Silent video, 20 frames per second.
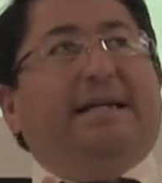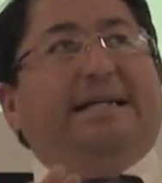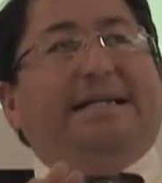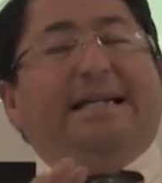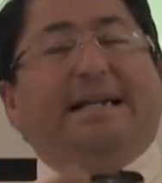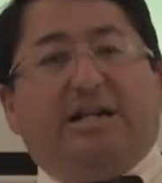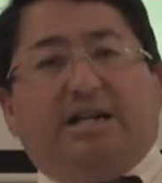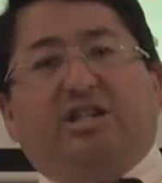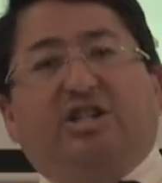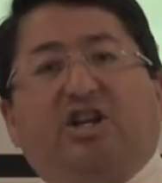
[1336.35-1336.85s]

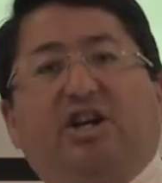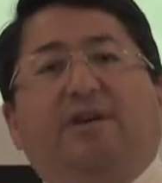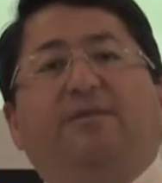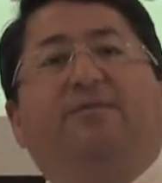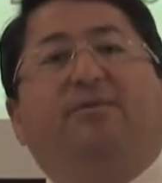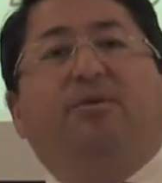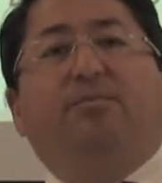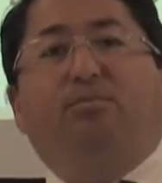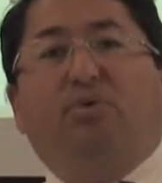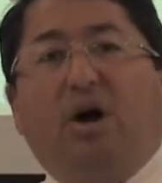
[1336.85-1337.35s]
searching
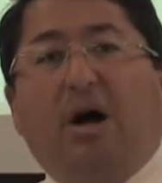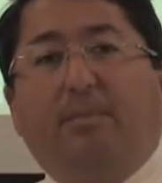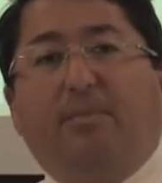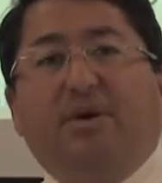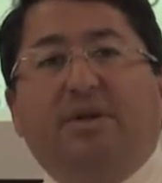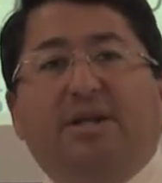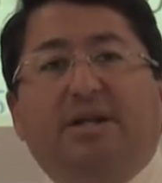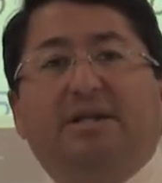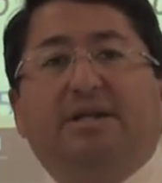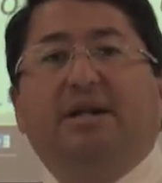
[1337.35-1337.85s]
for
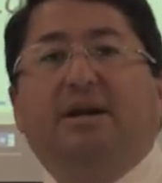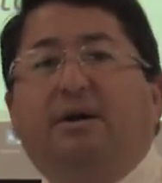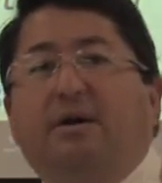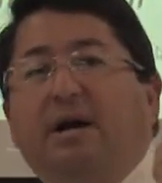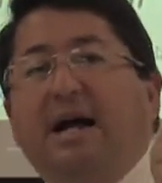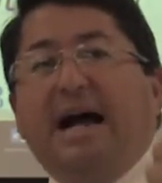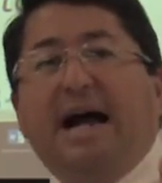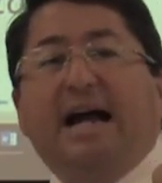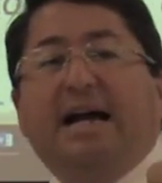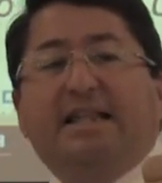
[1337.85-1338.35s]
properties that
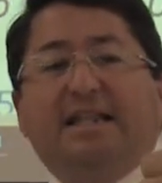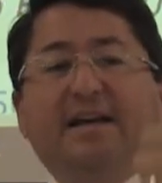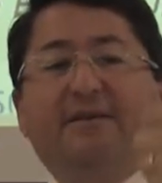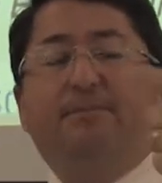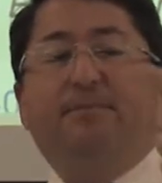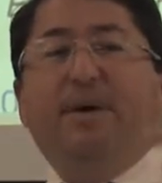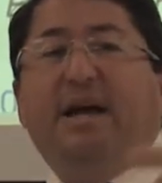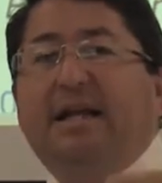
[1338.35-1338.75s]
are active,